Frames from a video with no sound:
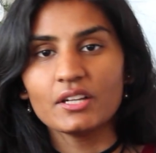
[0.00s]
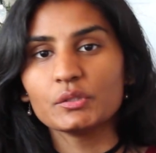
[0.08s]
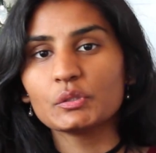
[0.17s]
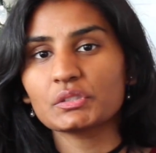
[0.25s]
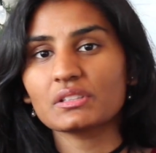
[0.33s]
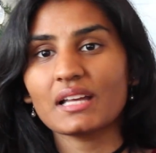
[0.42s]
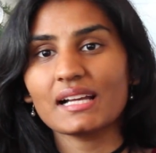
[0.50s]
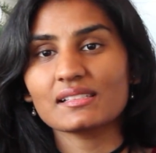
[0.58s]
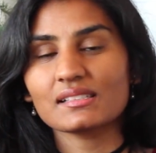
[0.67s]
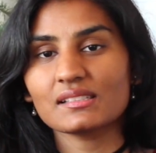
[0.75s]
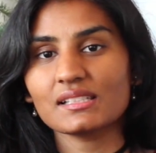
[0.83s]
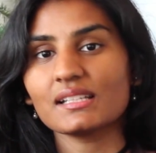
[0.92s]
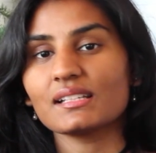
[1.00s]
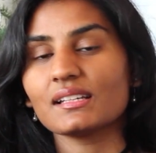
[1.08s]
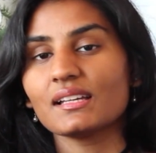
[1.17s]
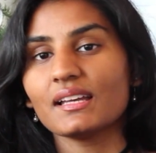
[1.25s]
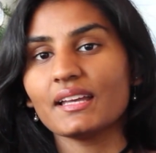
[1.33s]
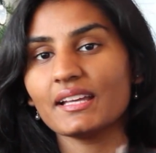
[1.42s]
neutralizes it
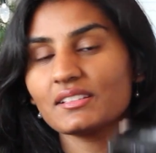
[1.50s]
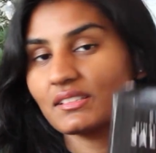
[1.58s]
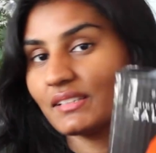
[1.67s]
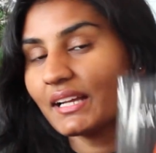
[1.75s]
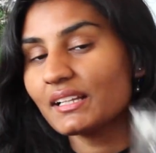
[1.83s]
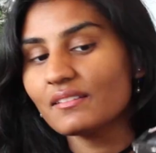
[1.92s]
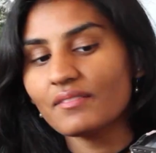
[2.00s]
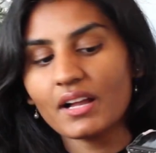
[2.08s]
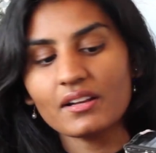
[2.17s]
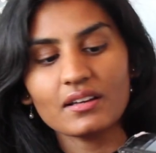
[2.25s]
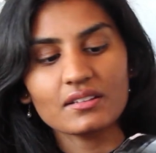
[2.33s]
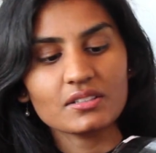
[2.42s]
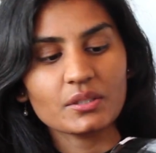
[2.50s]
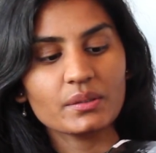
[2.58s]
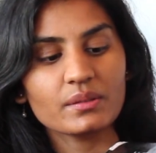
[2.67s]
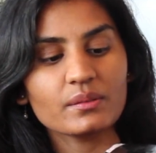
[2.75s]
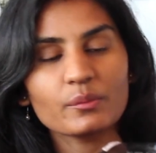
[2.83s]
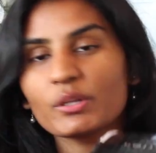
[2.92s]
into negative ions,
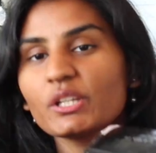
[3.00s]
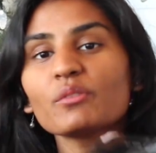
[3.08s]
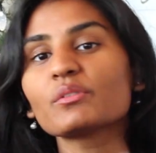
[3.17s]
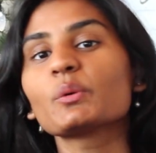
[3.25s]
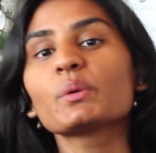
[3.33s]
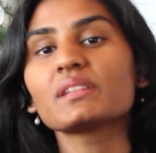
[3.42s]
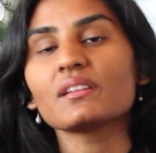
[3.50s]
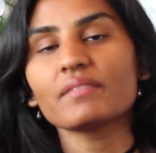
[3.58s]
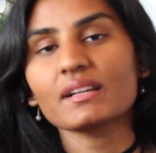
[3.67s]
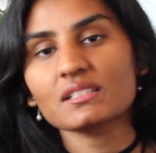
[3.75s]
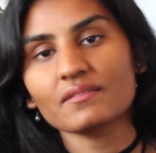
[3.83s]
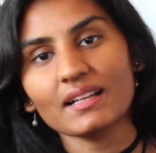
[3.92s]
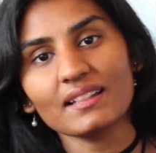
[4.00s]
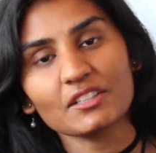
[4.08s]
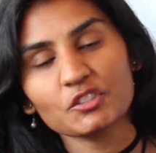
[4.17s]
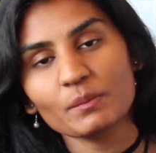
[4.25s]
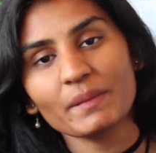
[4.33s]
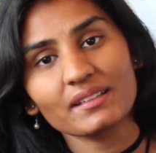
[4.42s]
so we don't know what the effects of
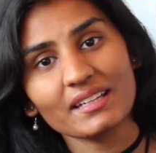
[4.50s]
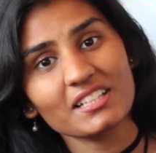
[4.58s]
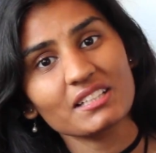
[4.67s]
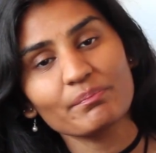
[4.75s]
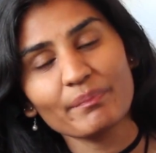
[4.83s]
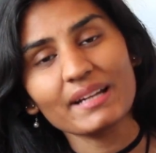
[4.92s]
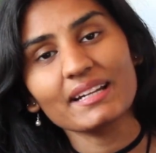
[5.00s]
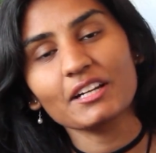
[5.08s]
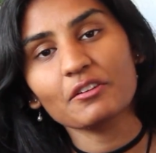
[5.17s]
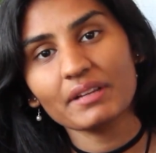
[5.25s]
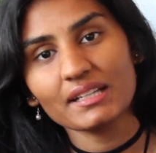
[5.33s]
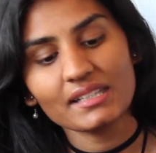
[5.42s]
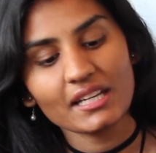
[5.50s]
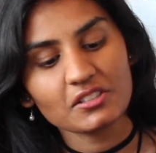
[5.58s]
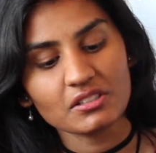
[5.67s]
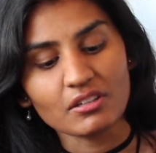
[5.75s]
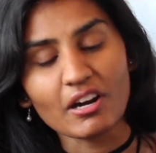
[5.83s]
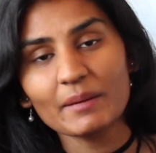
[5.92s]
electromagnetic
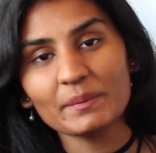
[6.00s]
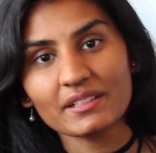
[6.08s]
radiation are,